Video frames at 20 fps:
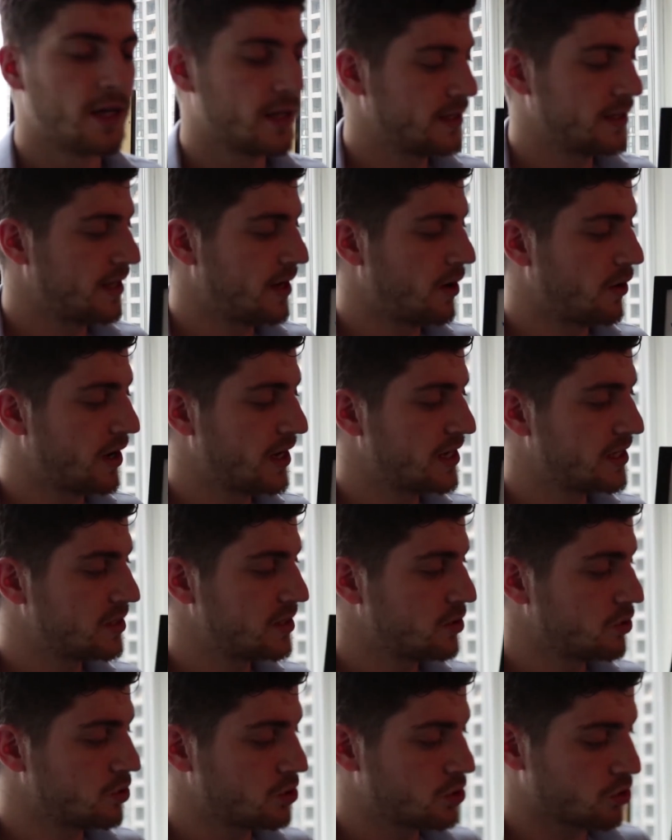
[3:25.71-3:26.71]
Now
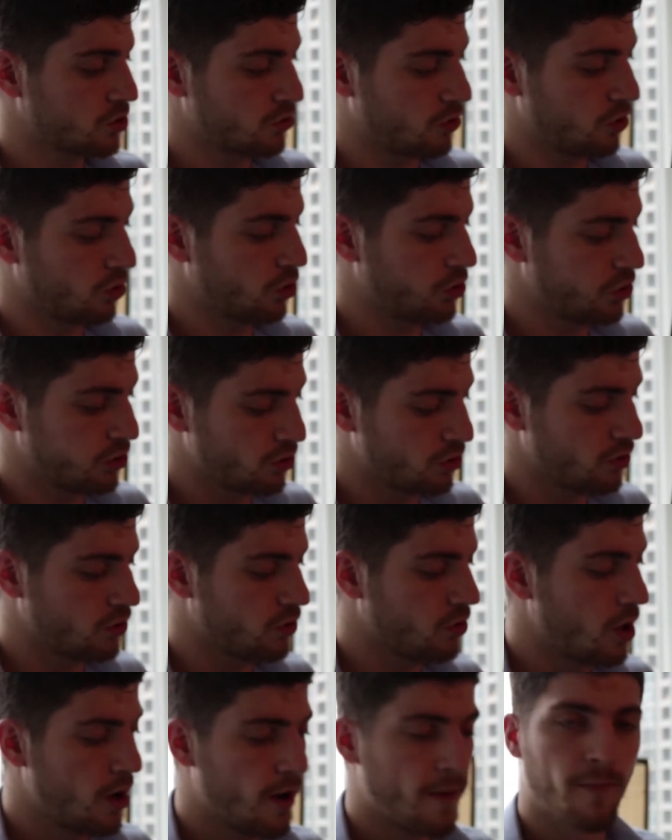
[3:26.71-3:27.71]
as you scroll
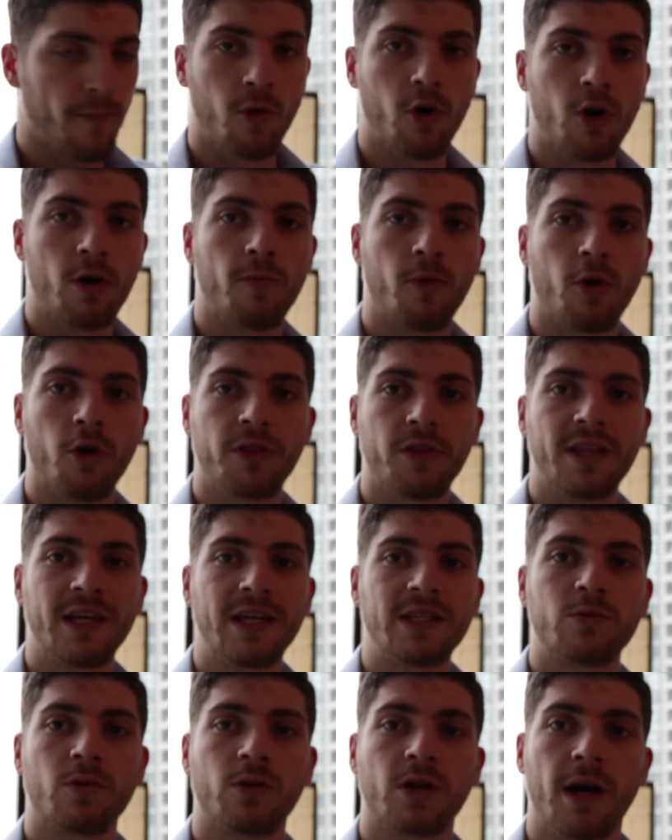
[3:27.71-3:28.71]
through, more and more
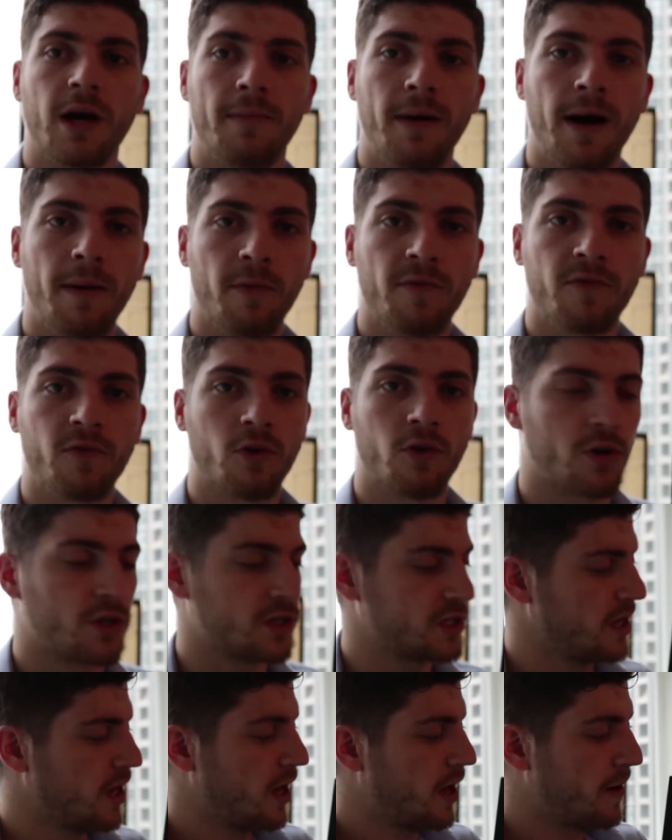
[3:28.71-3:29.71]
things will come up, of
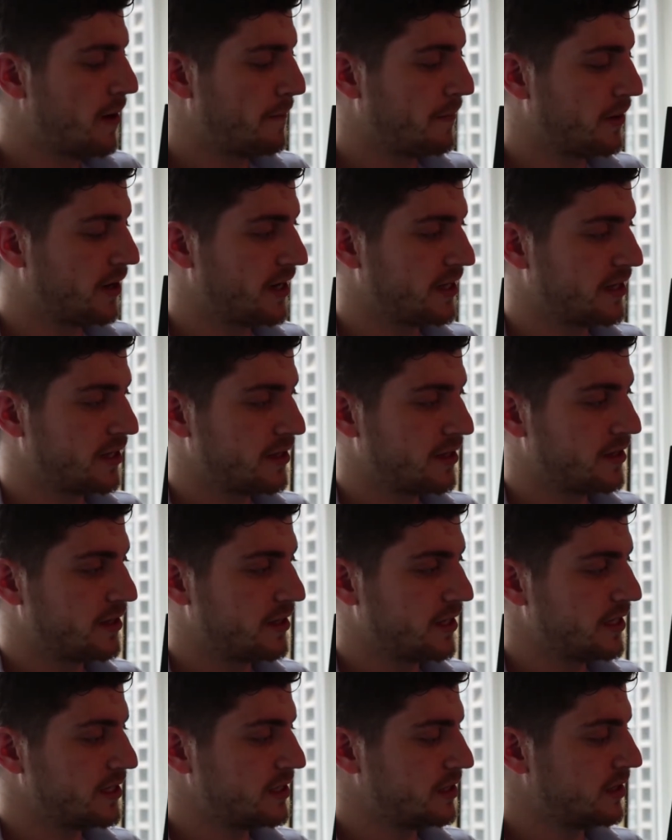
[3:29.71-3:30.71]
course, but
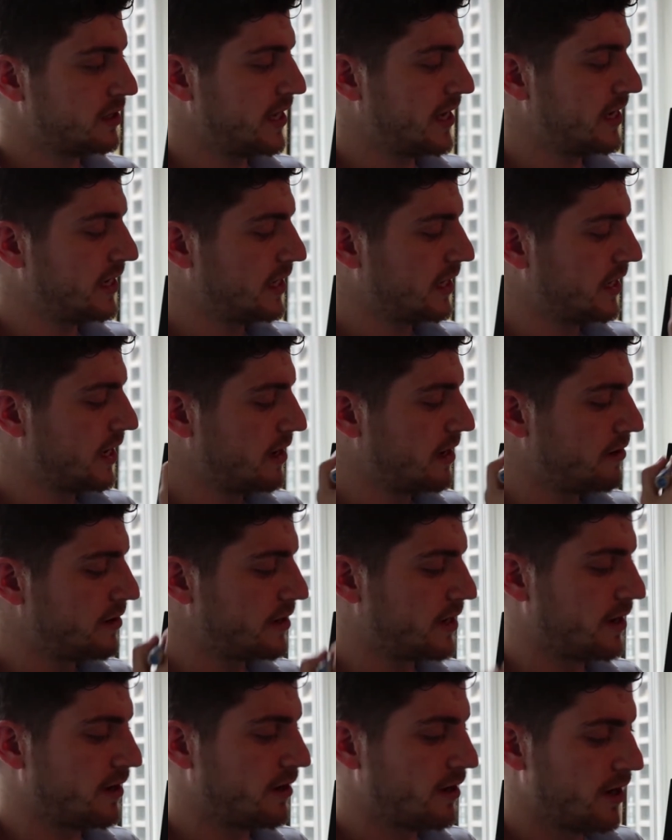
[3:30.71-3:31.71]
this landing
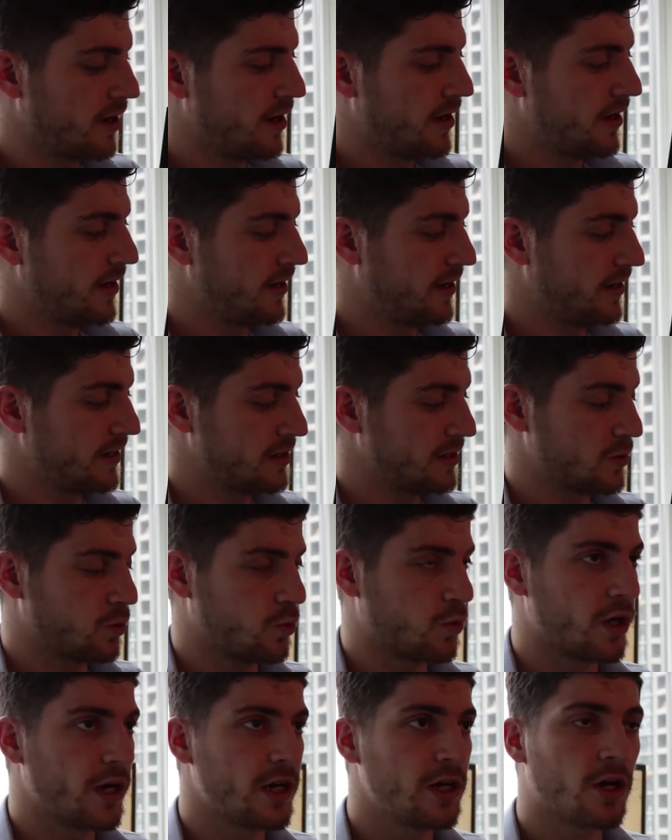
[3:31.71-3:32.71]
area is
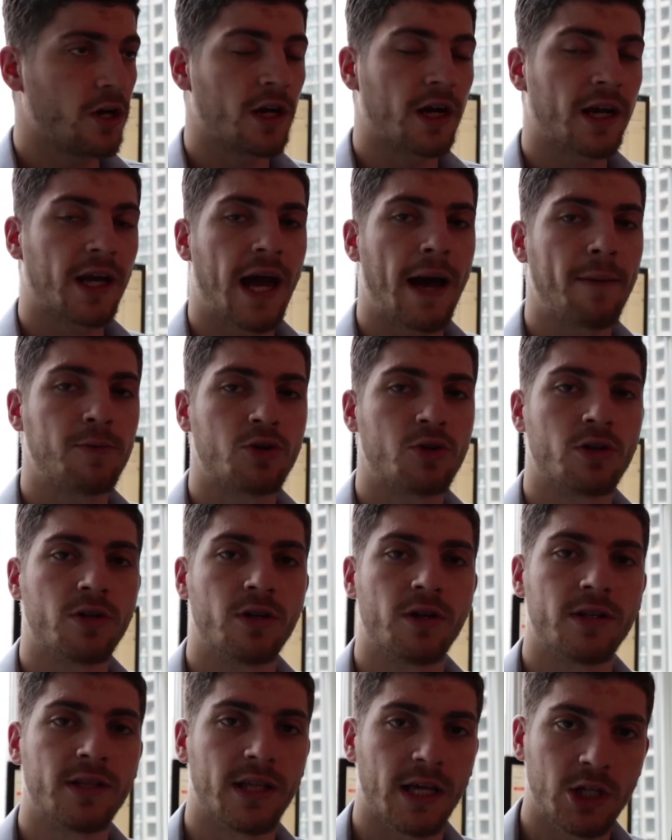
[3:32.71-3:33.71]
where you're gonna capture
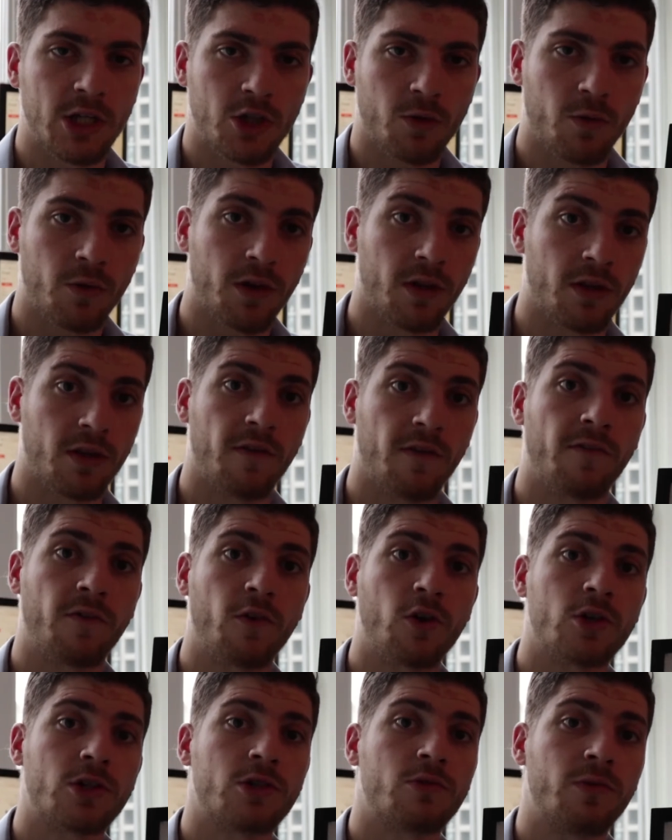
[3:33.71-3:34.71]
their attention within the
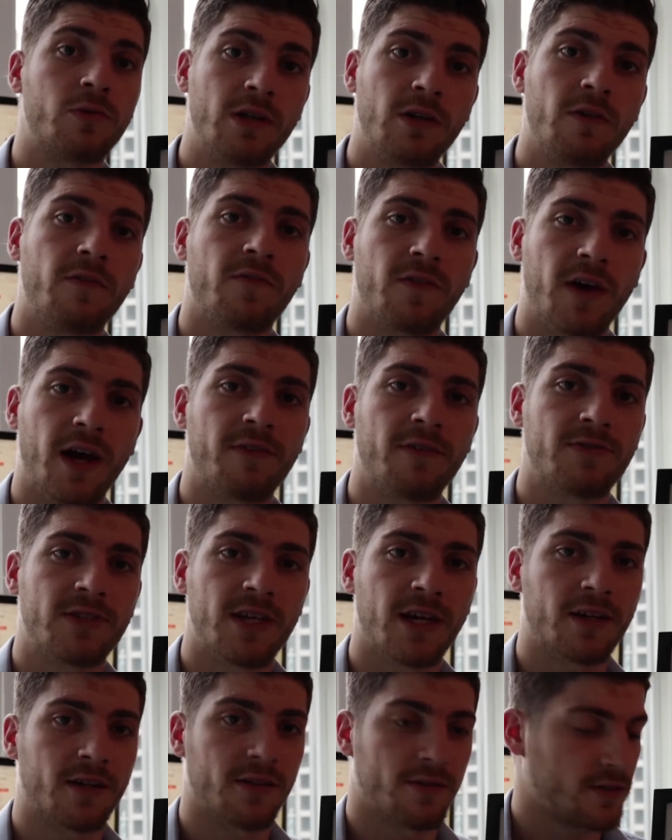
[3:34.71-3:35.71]
first 3 to 5
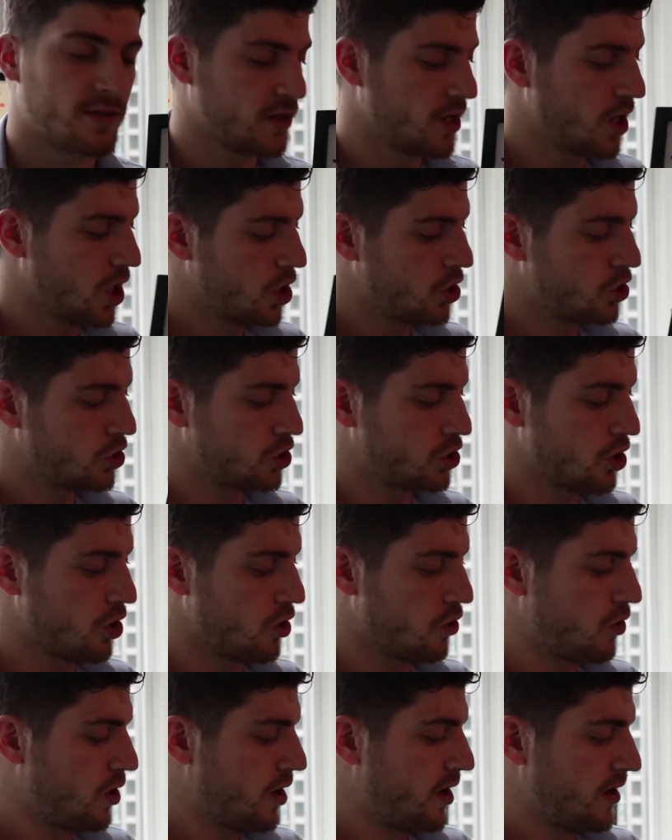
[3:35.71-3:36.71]
seconds.
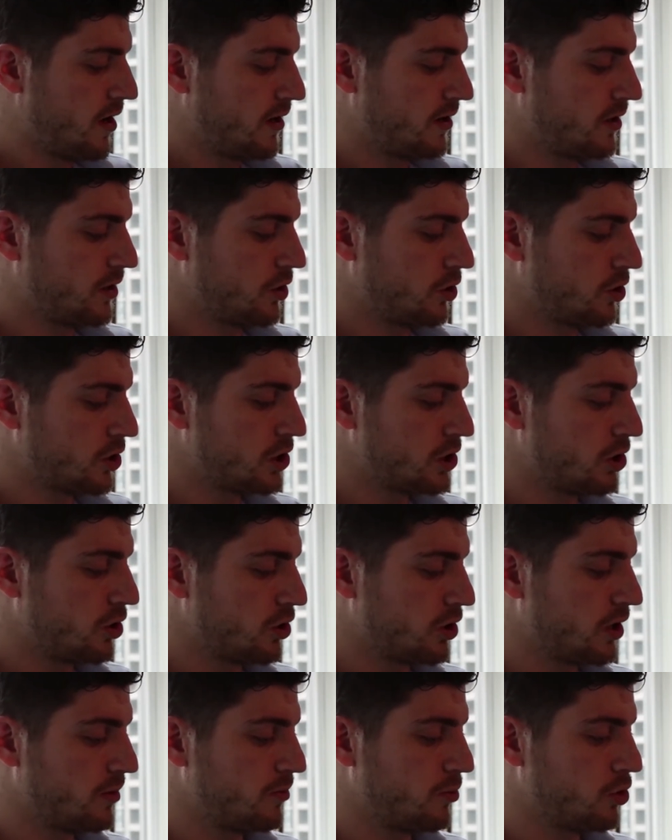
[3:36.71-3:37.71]
So your
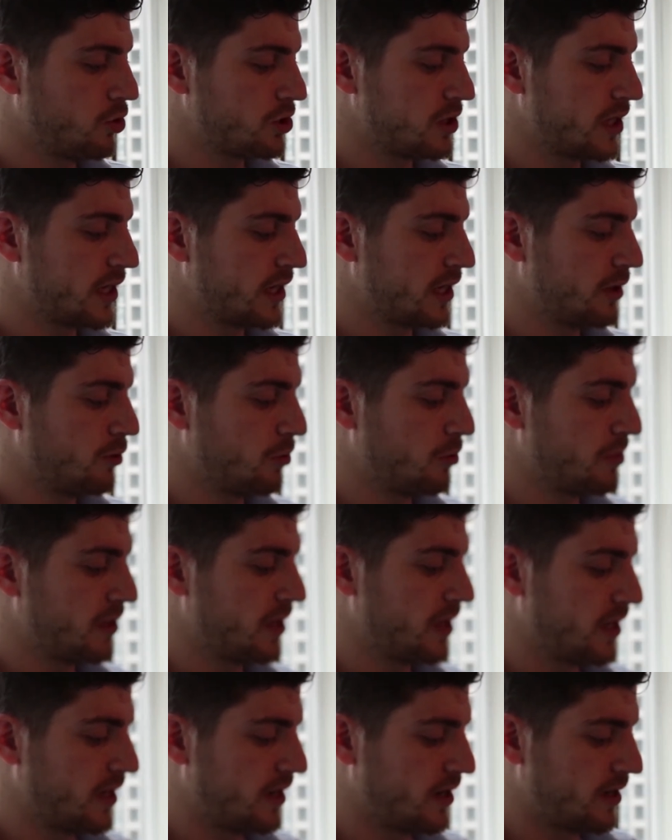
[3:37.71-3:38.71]
slogan most likely will be
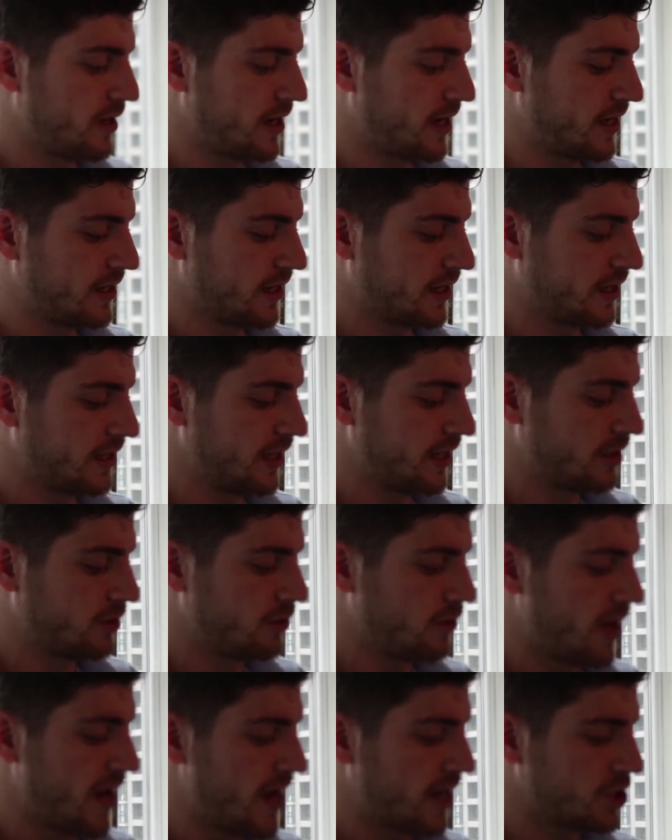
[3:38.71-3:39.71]
here and a click
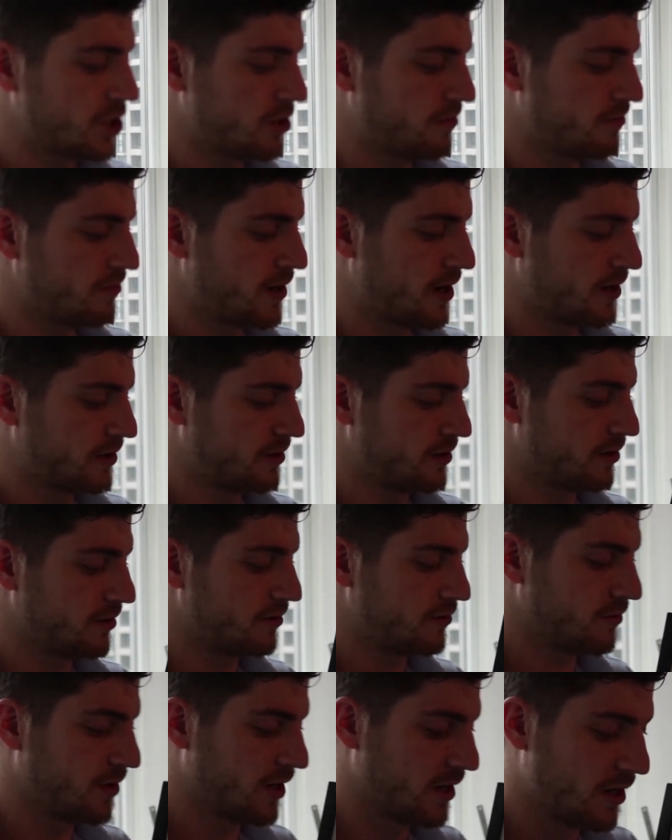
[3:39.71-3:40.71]
to action
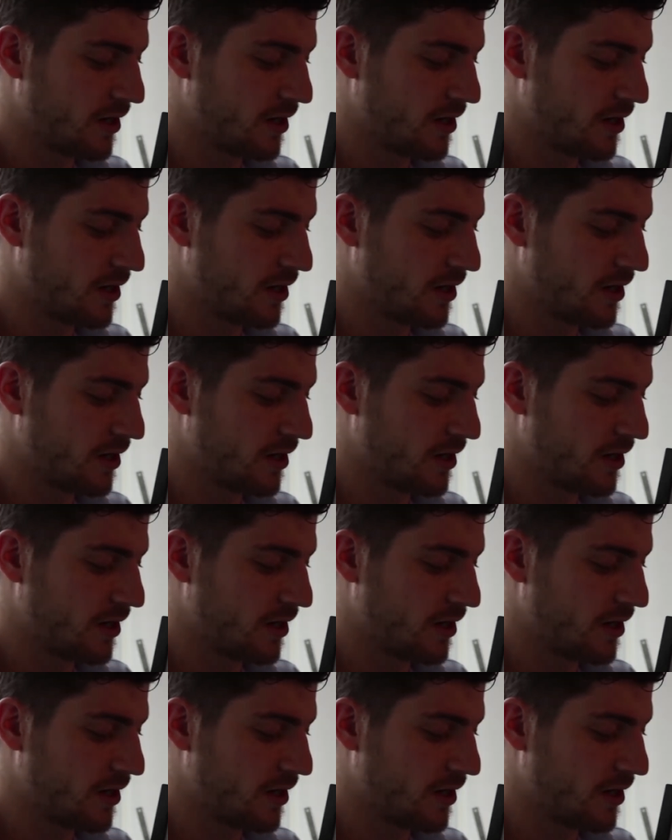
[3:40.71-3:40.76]
button right